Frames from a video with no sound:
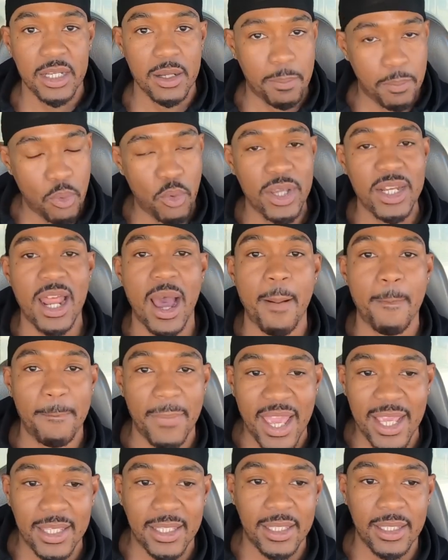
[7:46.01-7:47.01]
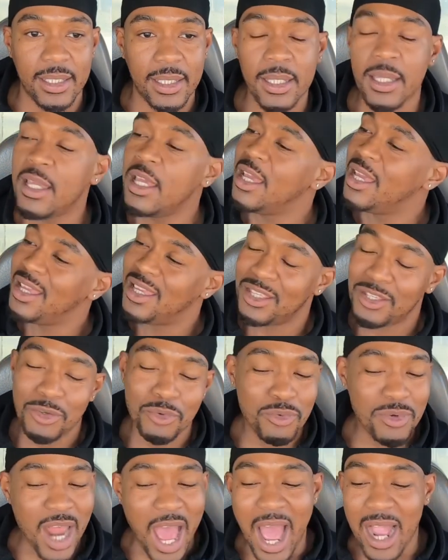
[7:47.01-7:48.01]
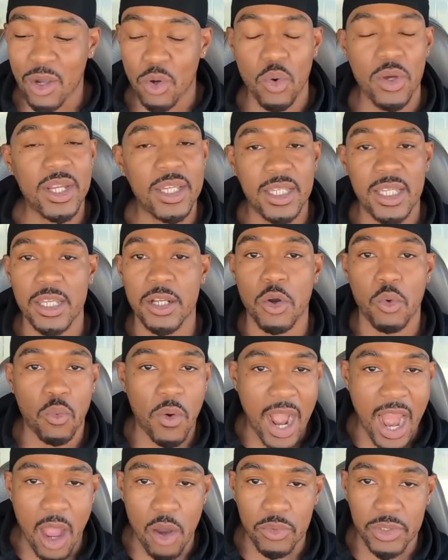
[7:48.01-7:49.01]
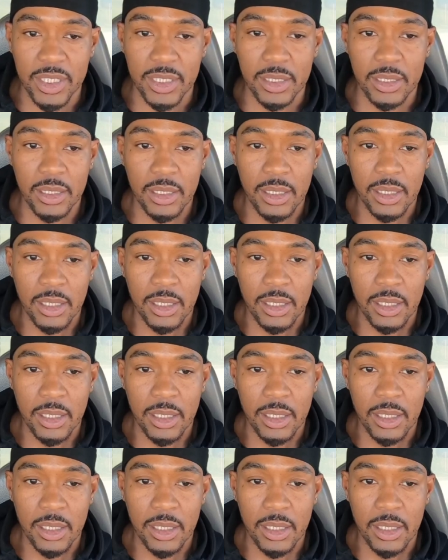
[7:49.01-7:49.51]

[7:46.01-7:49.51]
and the point I'm making. You're not going to get around it.